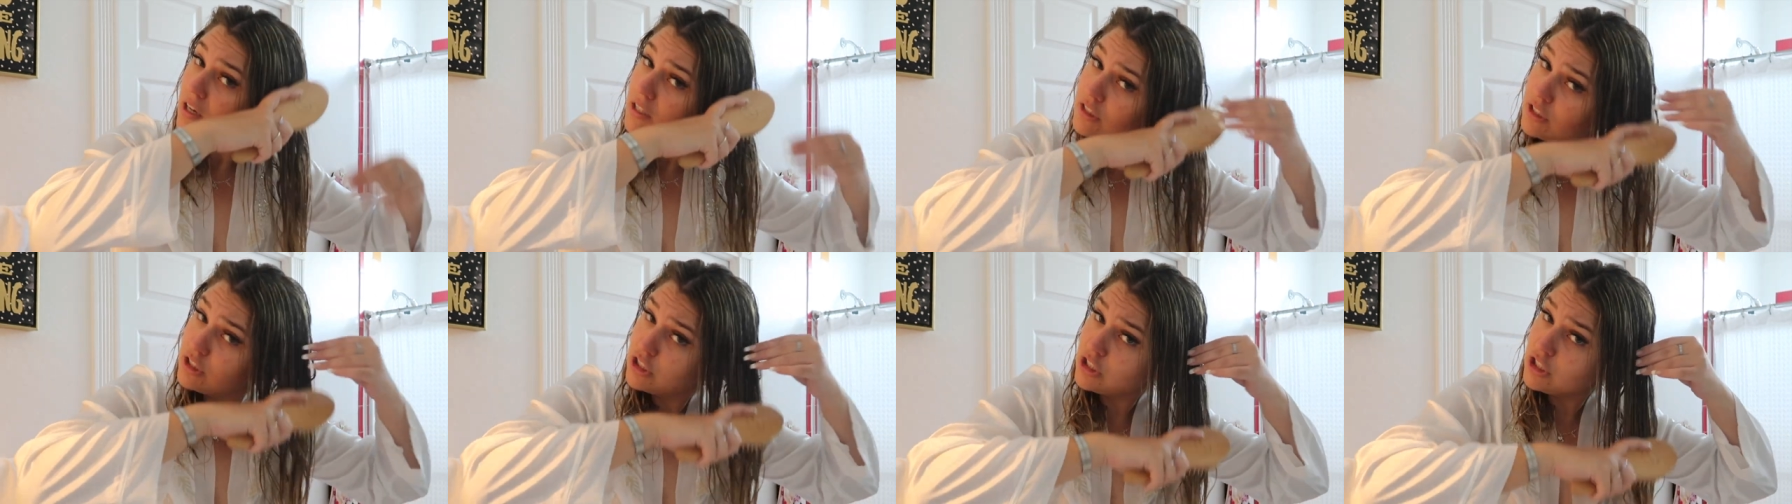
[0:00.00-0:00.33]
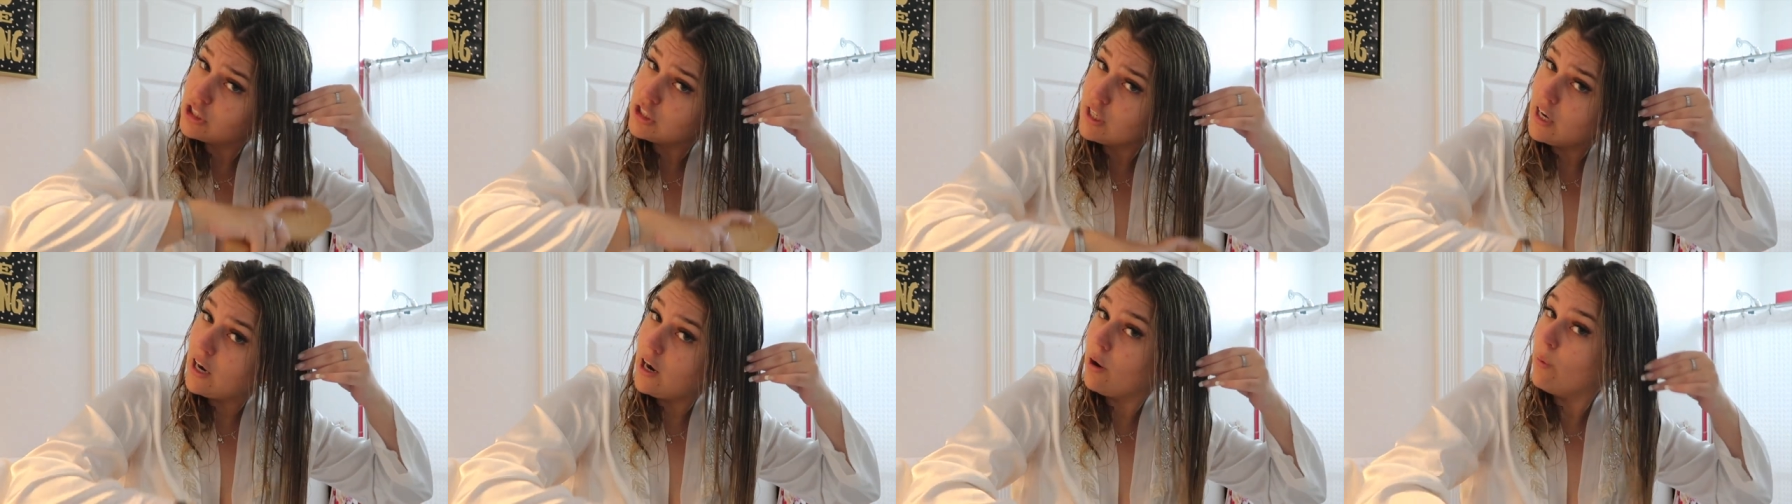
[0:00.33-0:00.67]

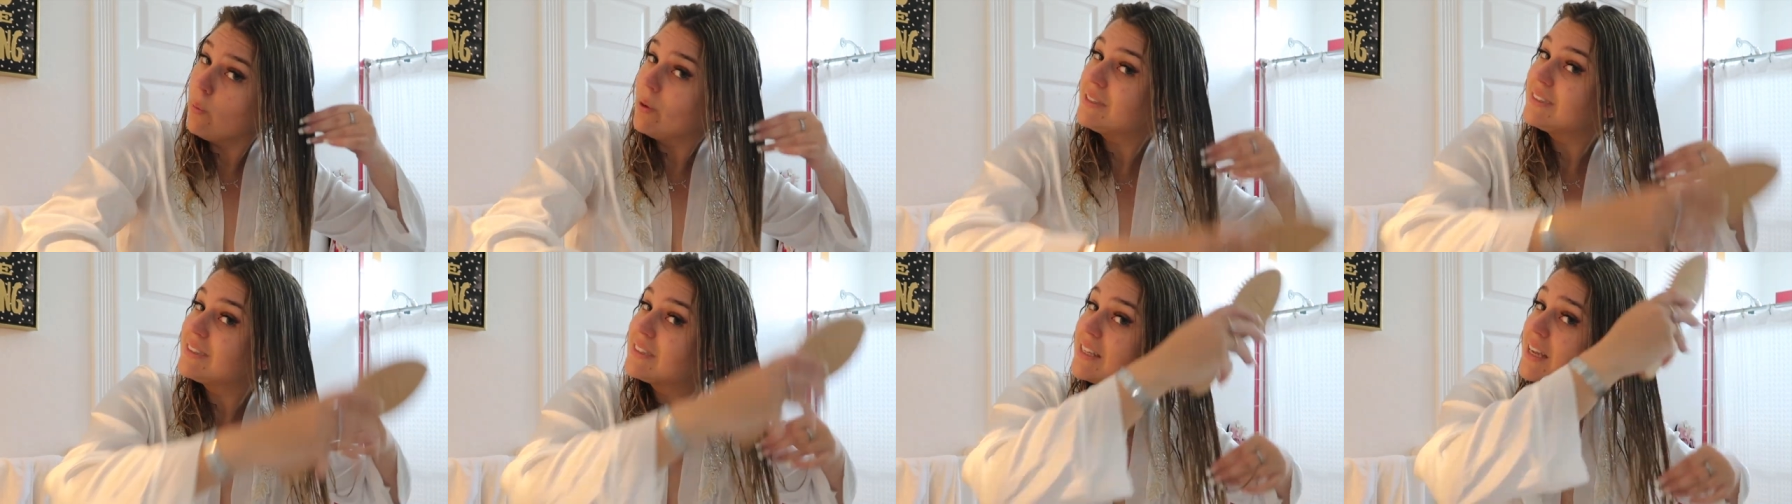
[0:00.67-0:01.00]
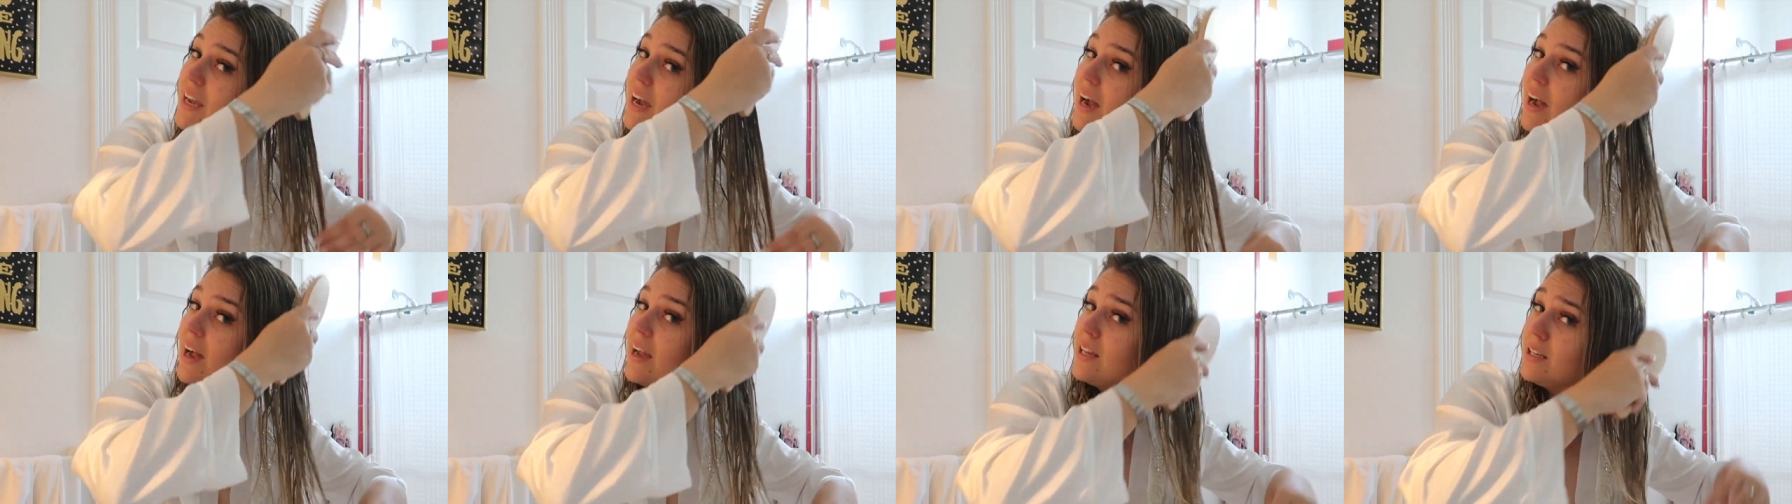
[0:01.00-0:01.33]
So it's
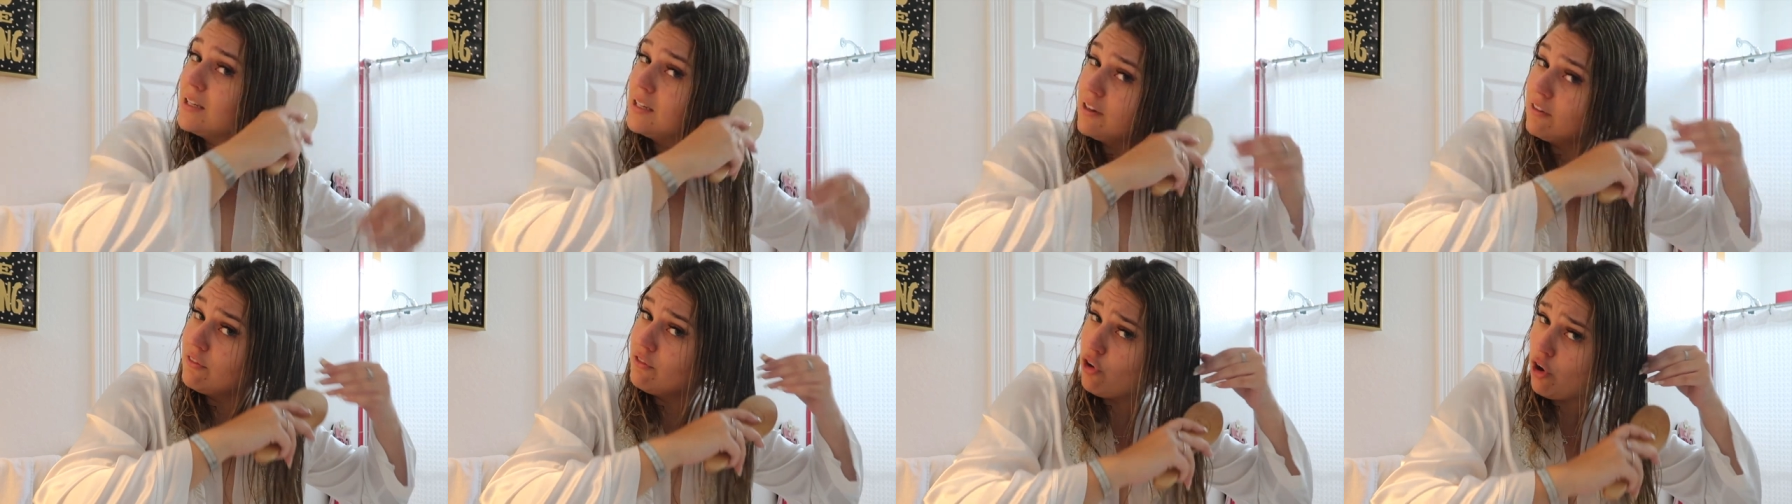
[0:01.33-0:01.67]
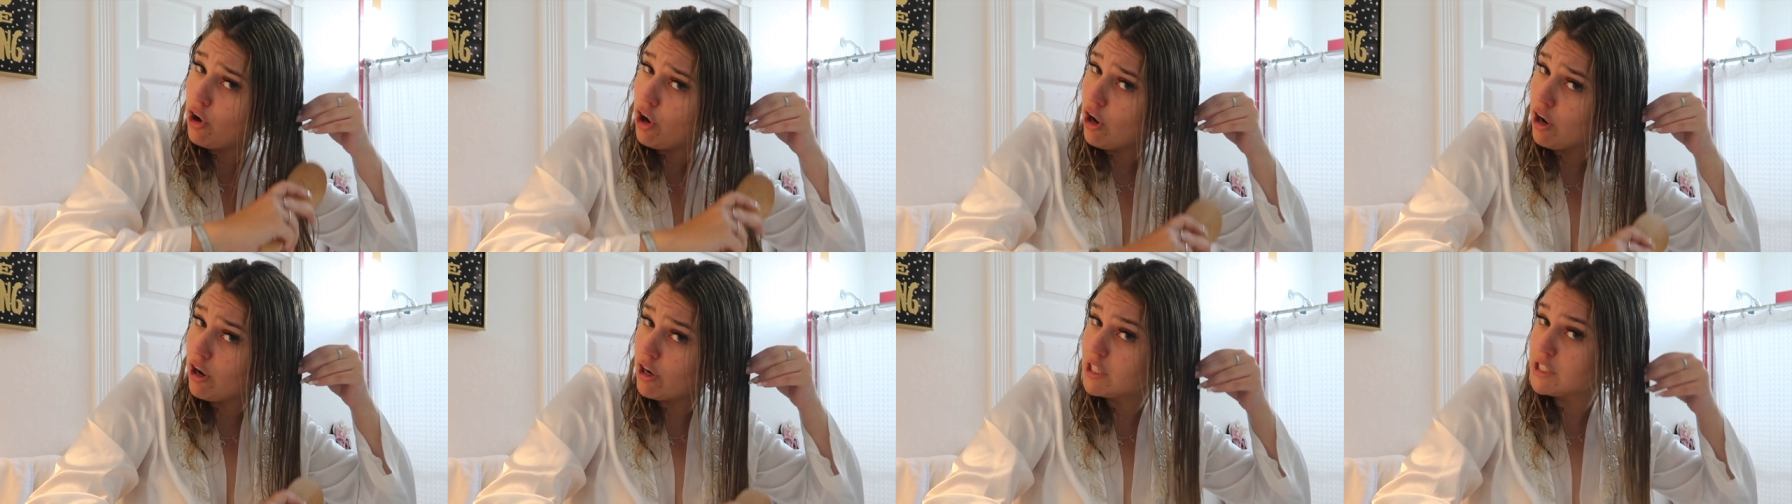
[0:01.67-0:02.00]
kind of
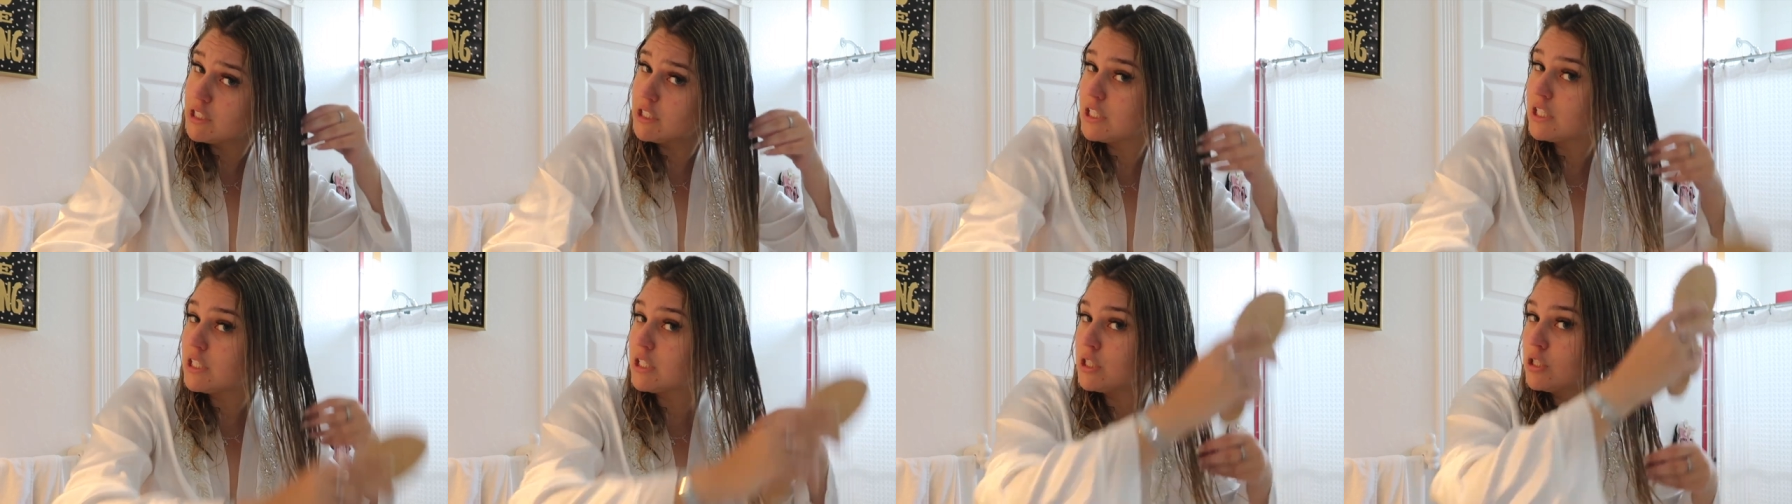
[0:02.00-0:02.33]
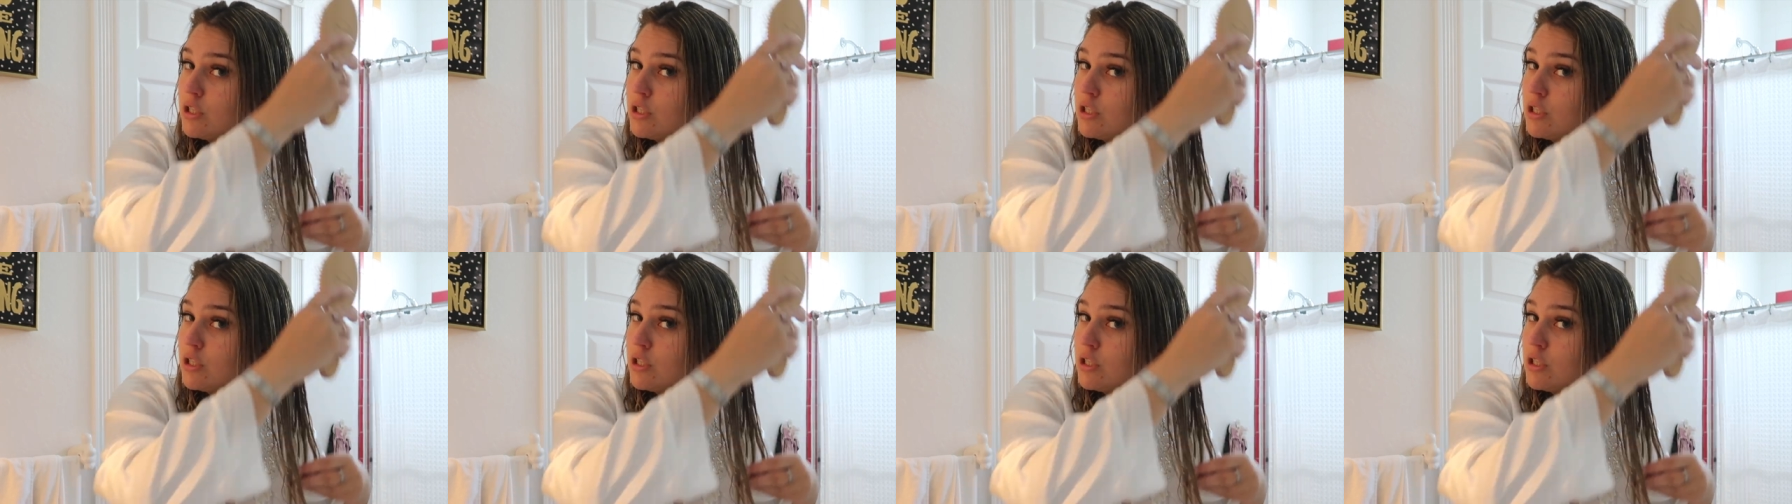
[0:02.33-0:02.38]
hard